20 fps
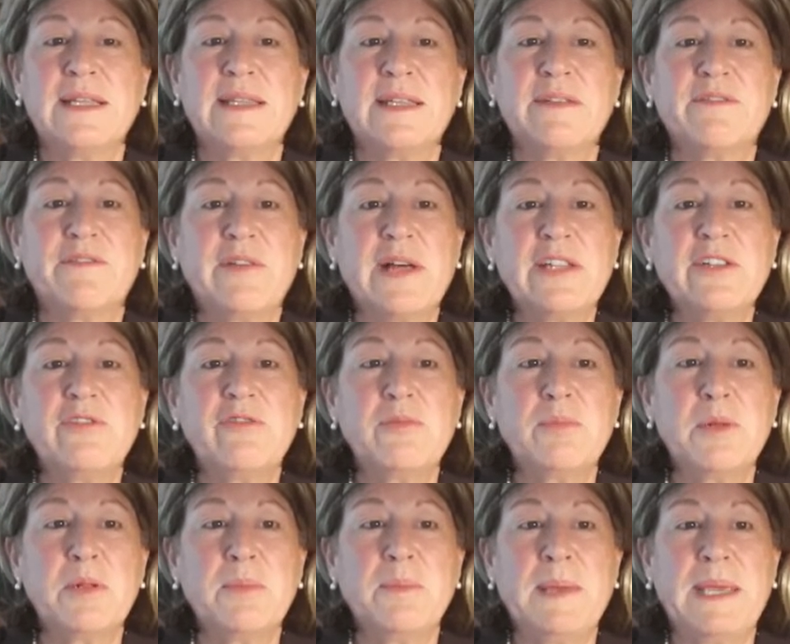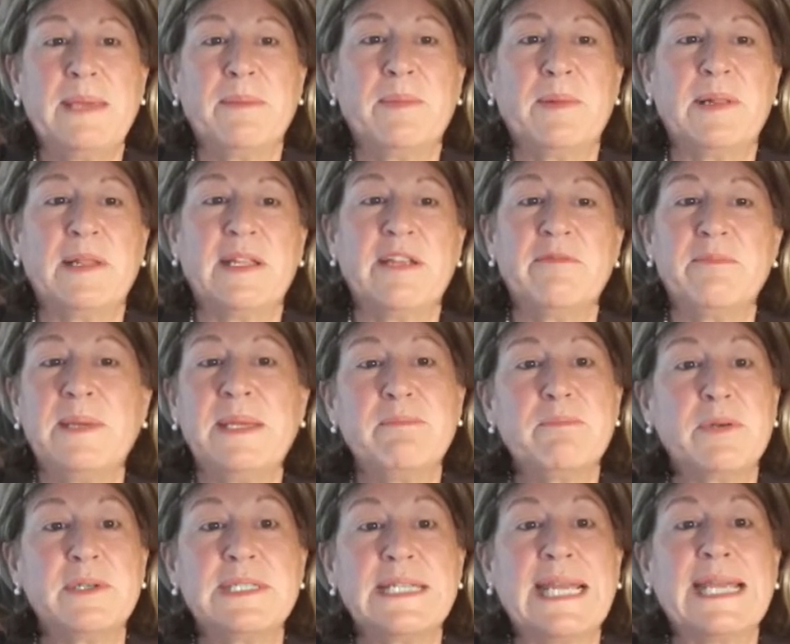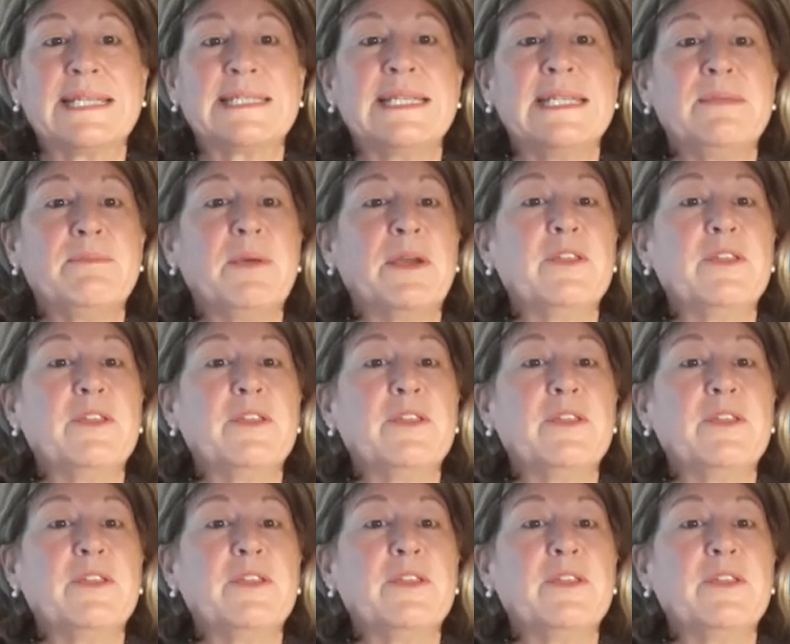that vulnerable people have been protected